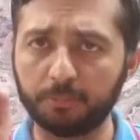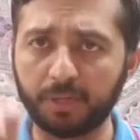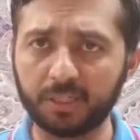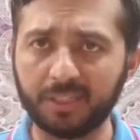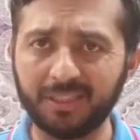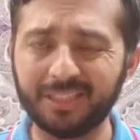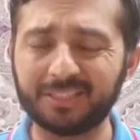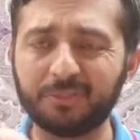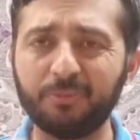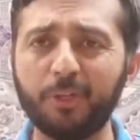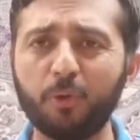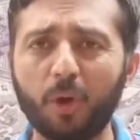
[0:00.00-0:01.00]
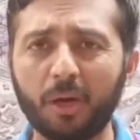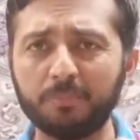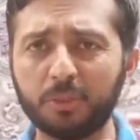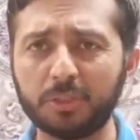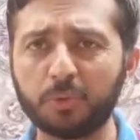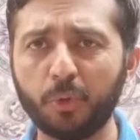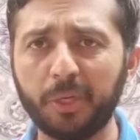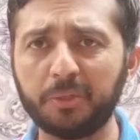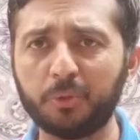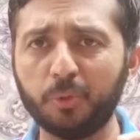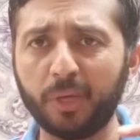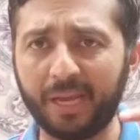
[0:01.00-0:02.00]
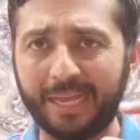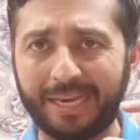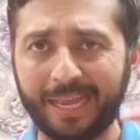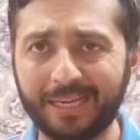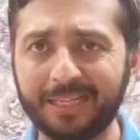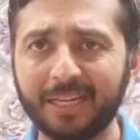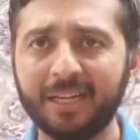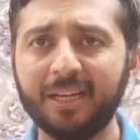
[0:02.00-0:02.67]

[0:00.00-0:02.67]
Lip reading: But in this video I'm just going to end